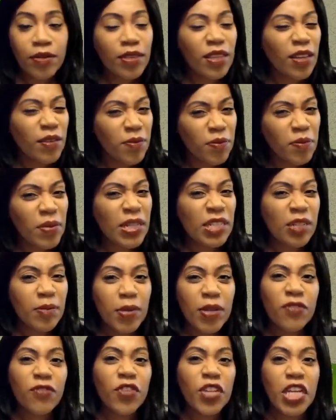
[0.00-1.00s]
They're meant to
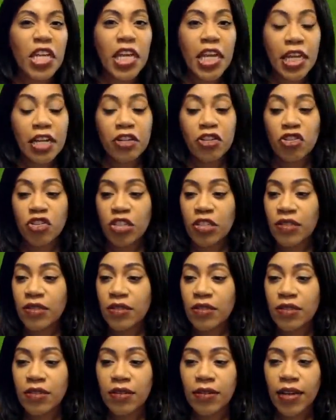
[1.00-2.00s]
be for your
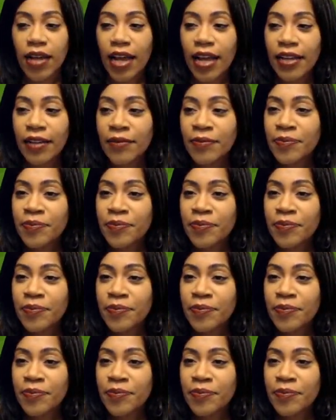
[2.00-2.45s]
kitchens, okay?